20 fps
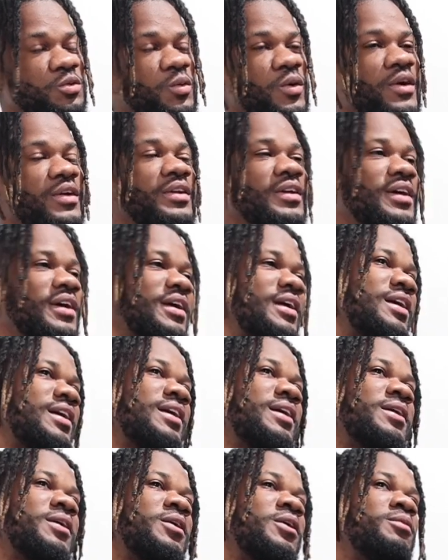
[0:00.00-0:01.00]
one
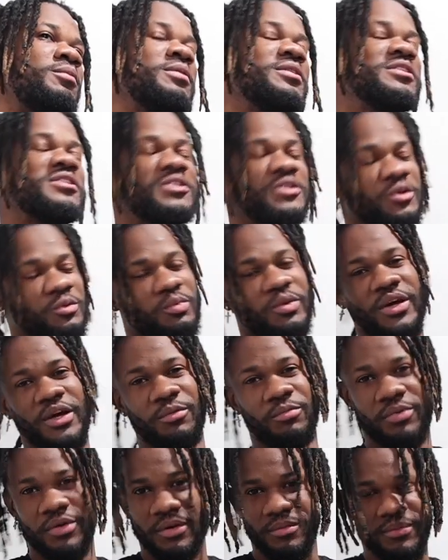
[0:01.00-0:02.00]
gonna be super
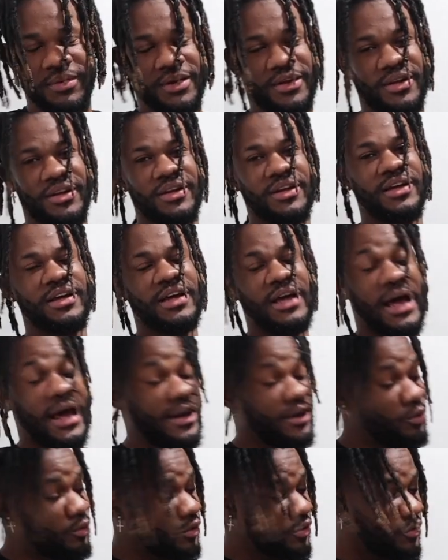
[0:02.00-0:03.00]
epic, man. I
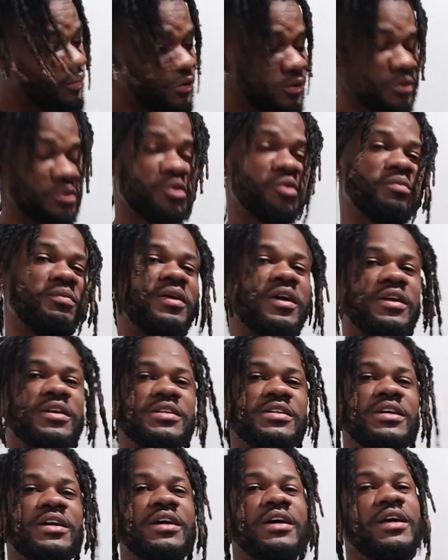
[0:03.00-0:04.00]
don't want to talk too much.
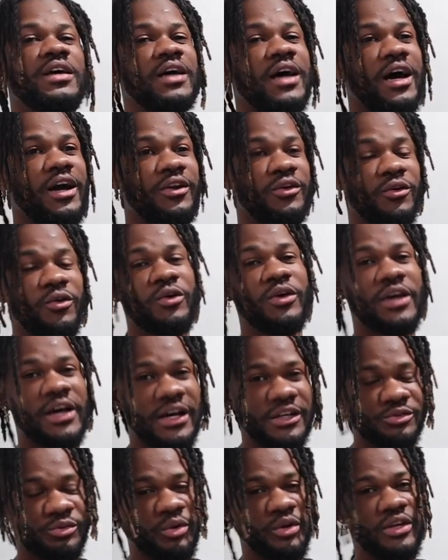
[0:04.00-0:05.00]
I know you
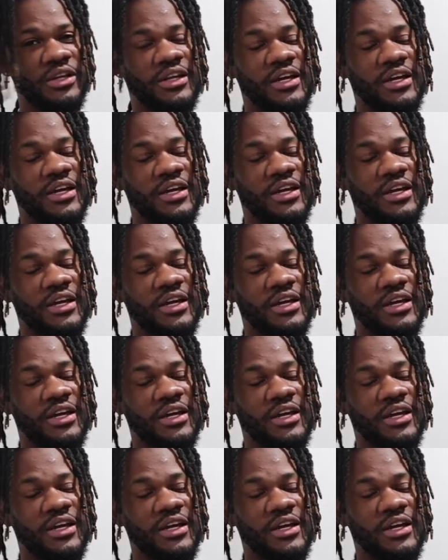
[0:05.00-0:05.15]
guys read the